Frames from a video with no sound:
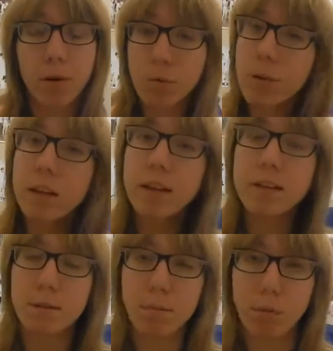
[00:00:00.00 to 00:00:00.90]
but it
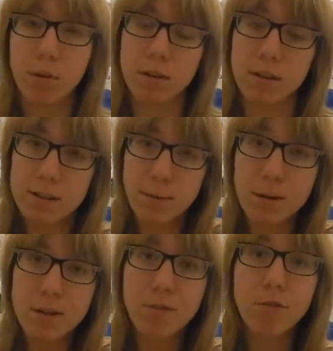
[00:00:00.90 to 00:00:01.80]
really is important,
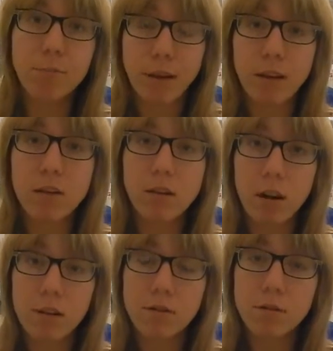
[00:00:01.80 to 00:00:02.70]
especially if you're making
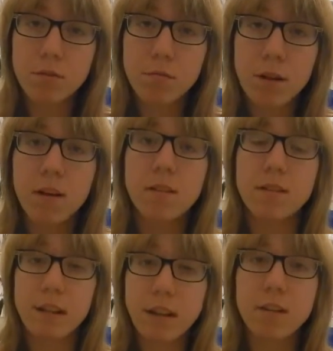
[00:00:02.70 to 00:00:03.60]
your costume,
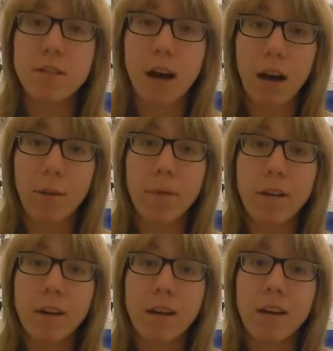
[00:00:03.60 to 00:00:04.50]
to take your time.